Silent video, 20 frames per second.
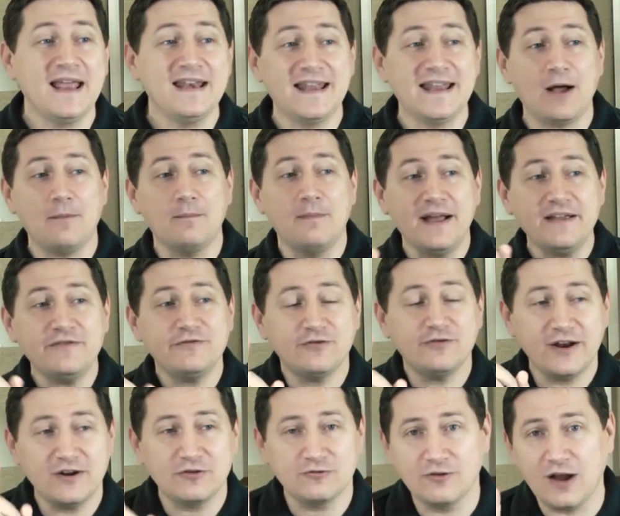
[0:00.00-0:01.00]
Now, my
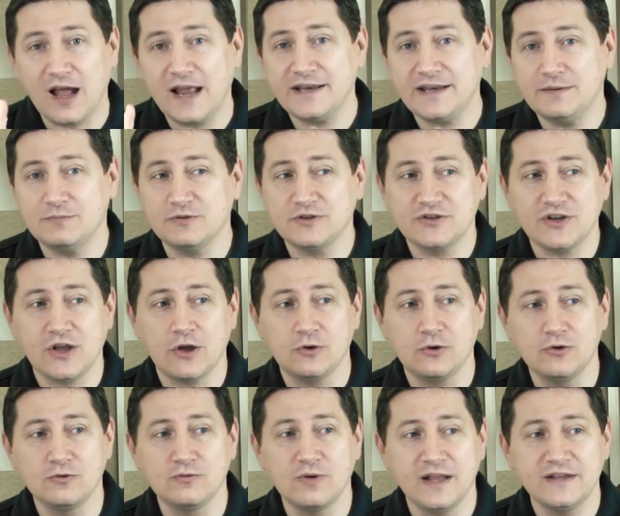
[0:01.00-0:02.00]
friend Rodney Berzeau,
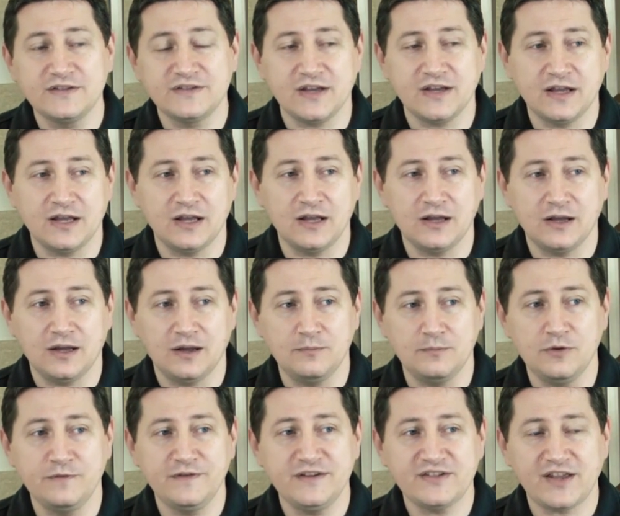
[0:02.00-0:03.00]
who runs a, a
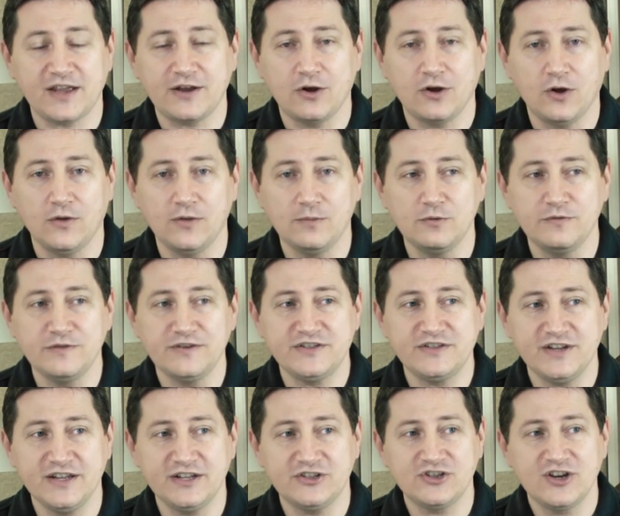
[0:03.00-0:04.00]
movie site called The Movie
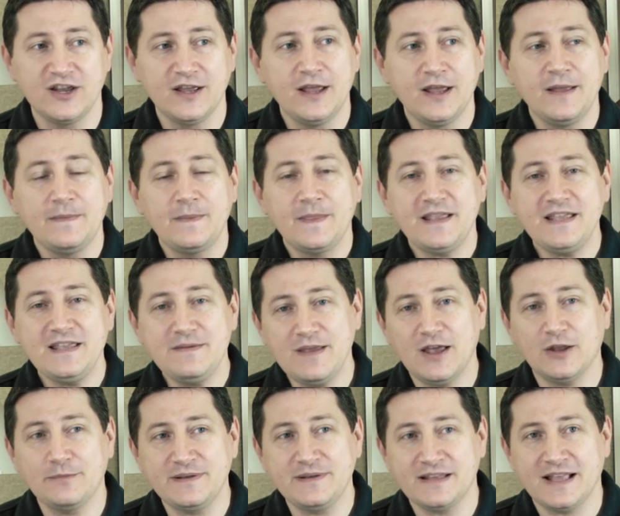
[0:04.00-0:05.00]
Snitch,
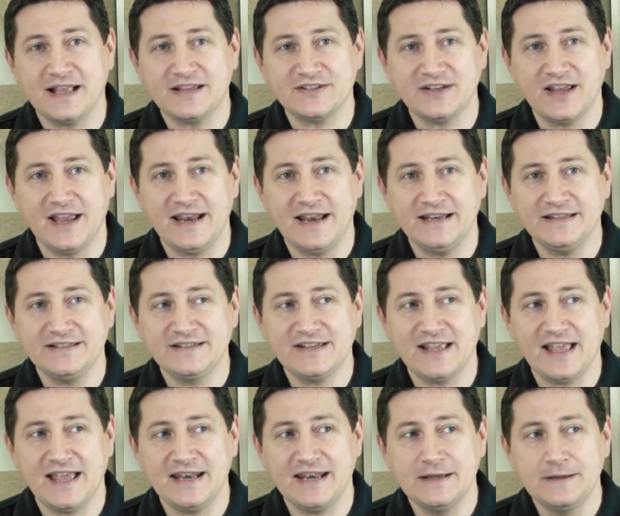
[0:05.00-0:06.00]
emailed me last night and
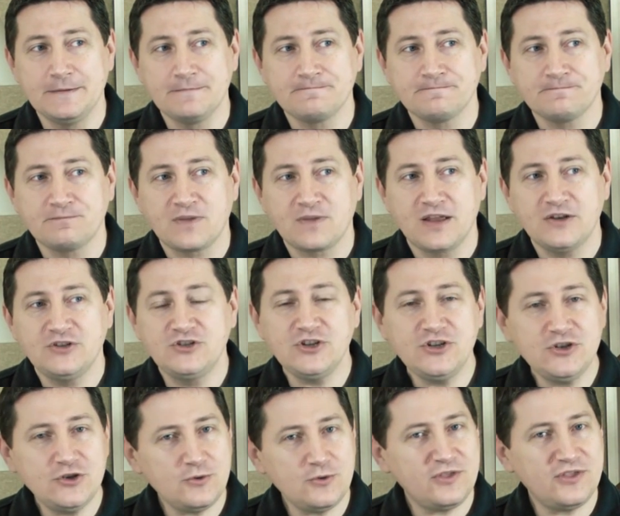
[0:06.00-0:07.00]
said, do
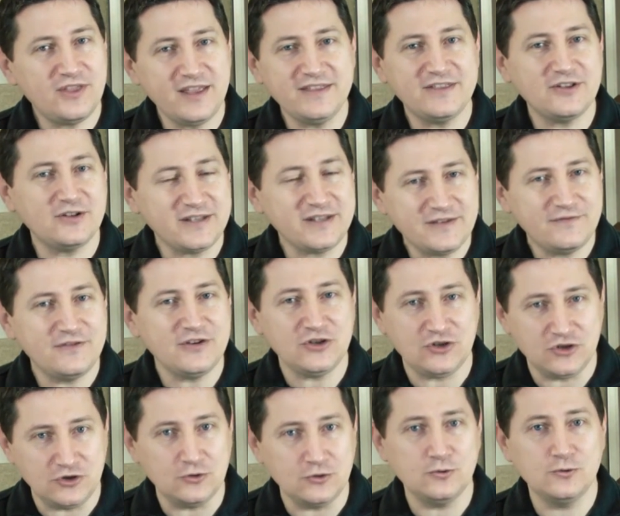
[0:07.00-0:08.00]
you think they'll even
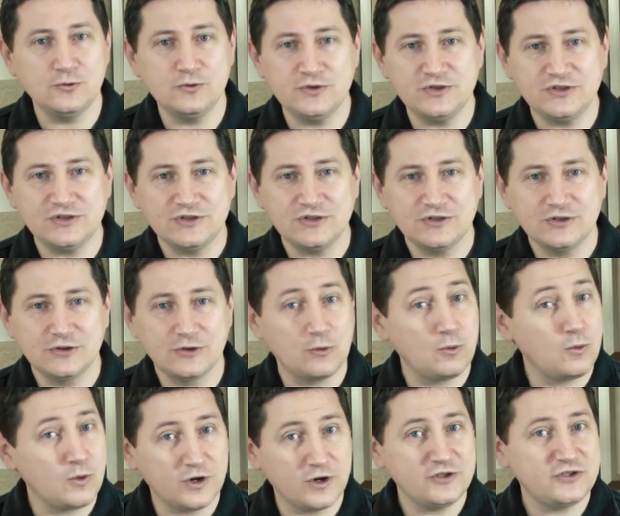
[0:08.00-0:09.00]
use the
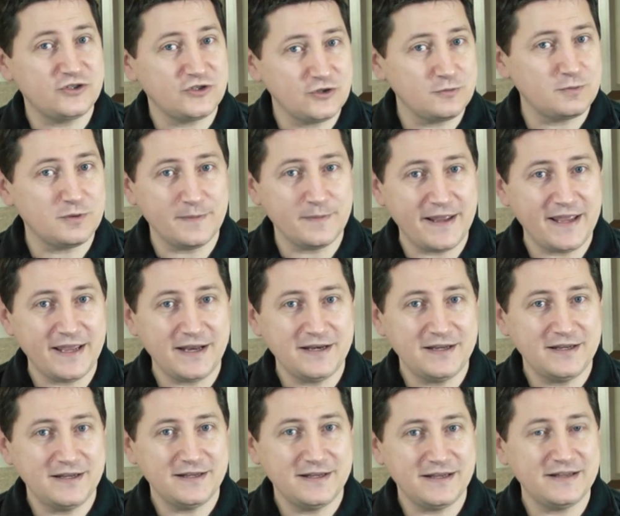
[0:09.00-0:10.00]
word
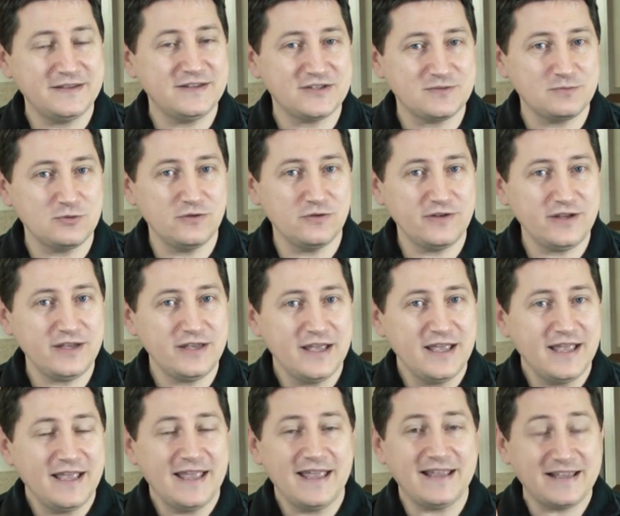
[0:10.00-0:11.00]
Superman in this movie?
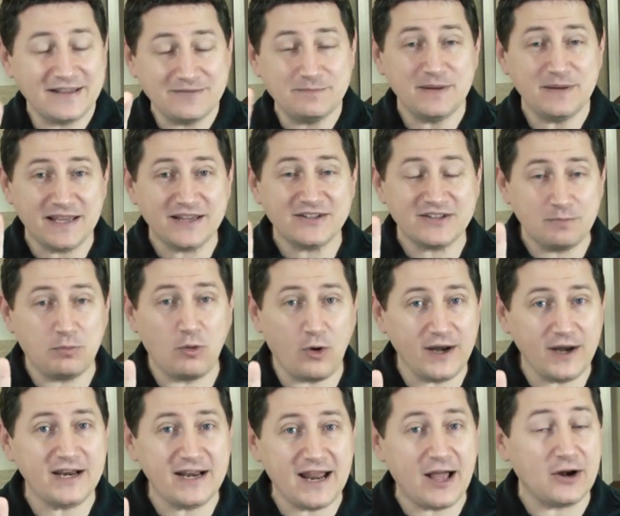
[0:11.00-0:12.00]
It can, because he
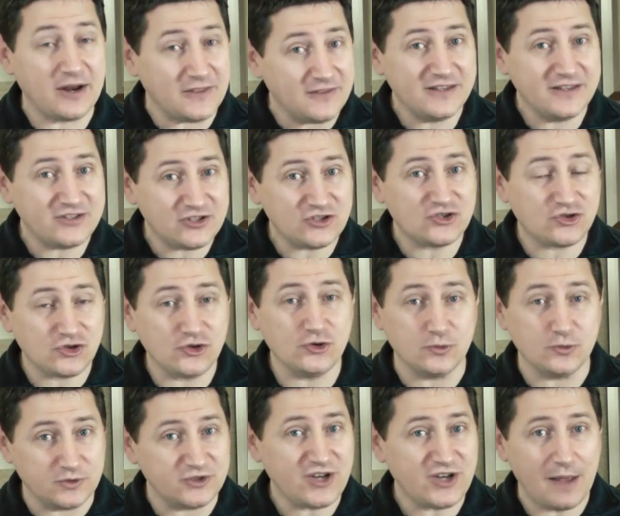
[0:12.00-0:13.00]
pointed out, and this is
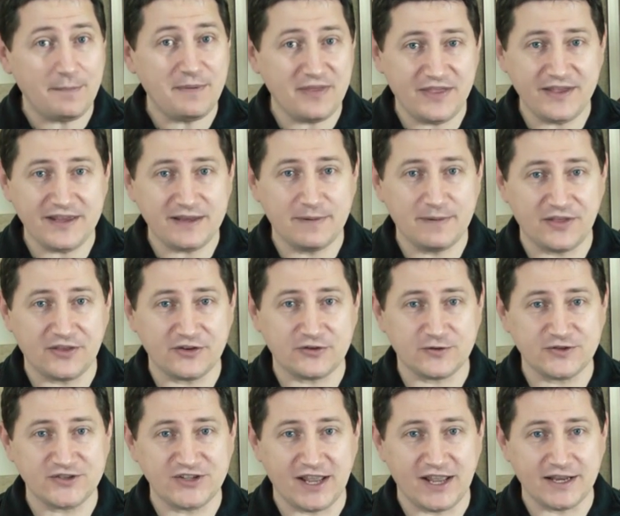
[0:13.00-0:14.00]
true, stop and think about this
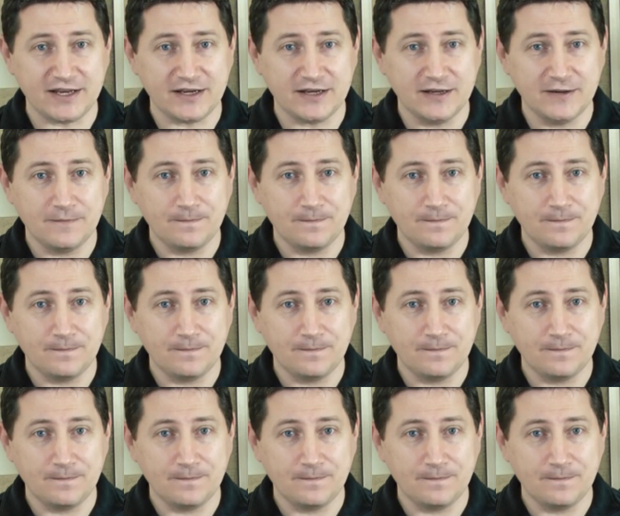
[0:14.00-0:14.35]
for a second.